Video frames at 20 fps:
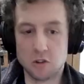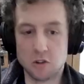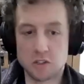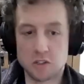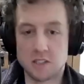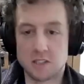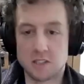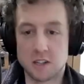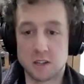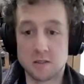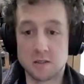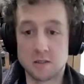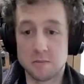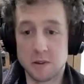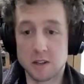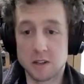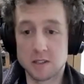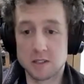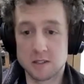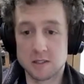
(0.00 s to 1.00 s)
consistent
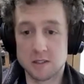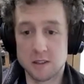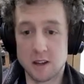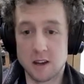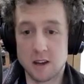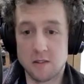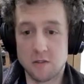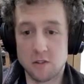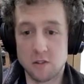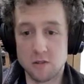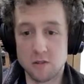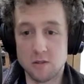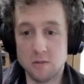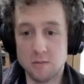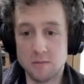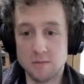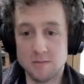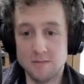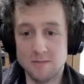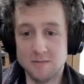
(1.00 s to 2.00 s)
person that I follow.
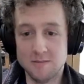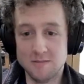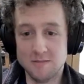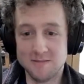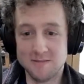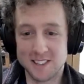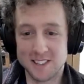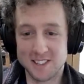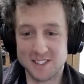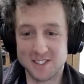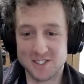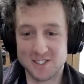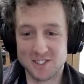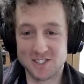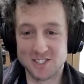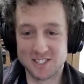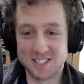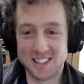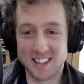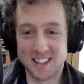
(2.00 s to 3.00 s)
Like you're
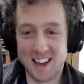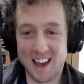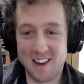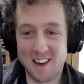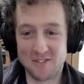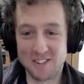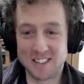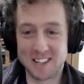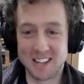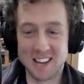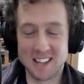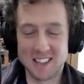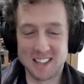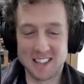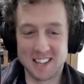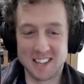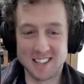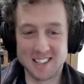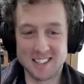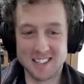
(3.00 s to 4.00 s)
just like every day, I
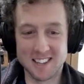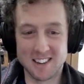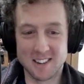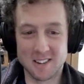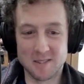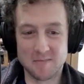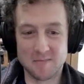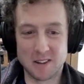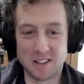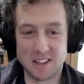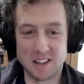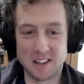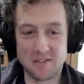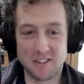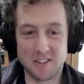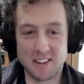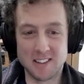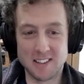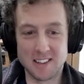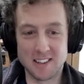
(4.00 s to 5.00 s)
think, isn't it? Or Monday to Friday.